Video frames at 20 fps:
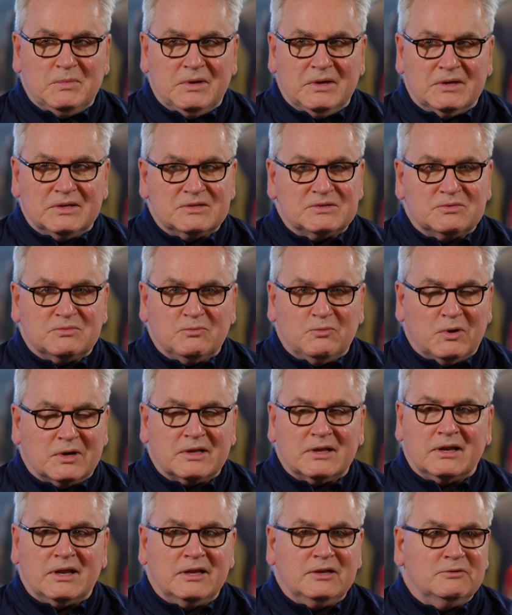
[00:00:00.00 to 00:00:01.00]
is
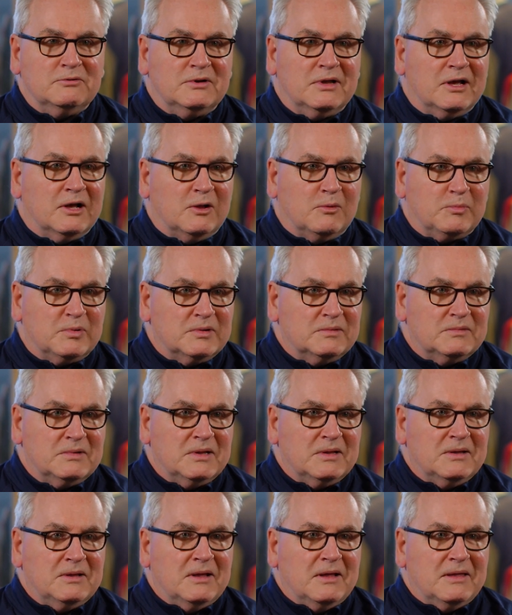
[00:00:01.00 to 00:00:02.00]
what can I do to help?
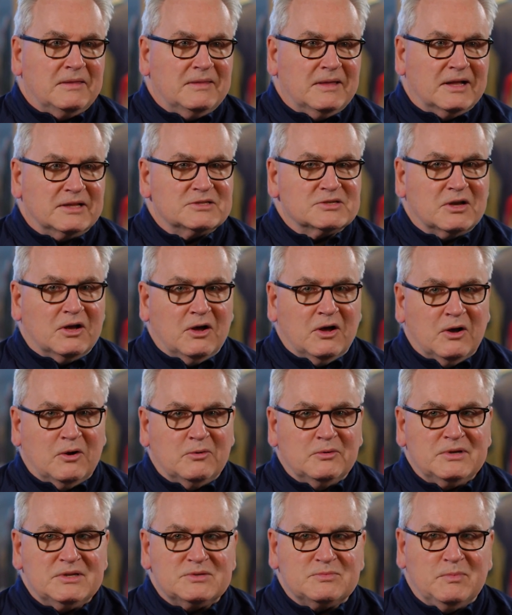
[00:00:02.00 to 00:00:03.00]
That's
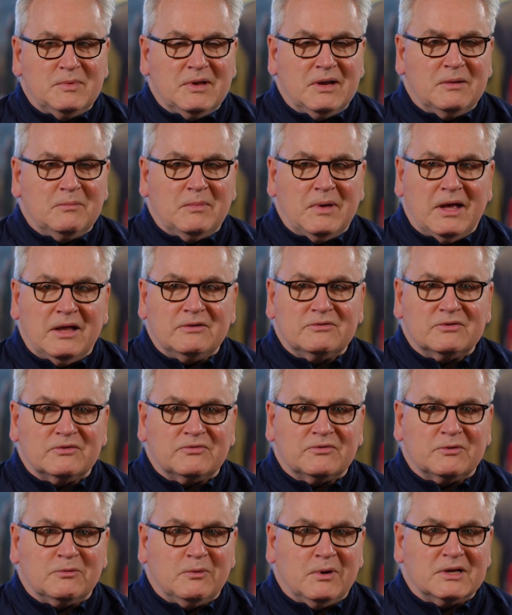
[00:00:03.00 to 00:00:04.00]
always been a mantra
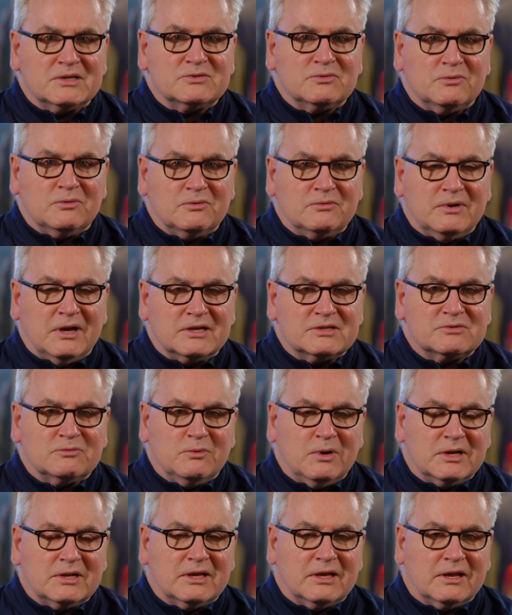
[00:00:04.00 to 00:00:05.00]
for Russ, Russ,
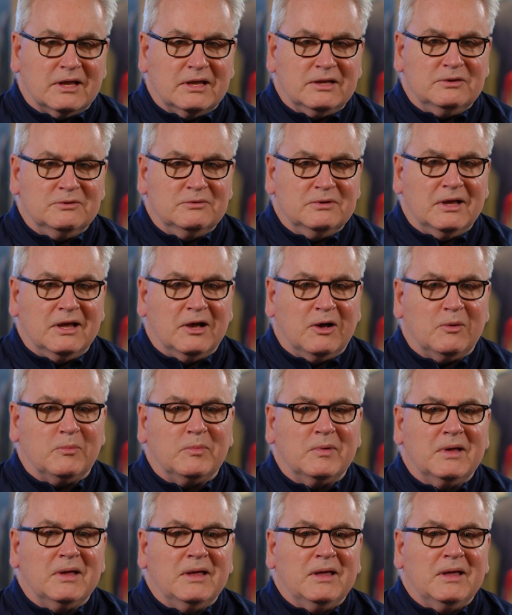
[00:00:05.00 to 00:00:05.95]
what can I do to help?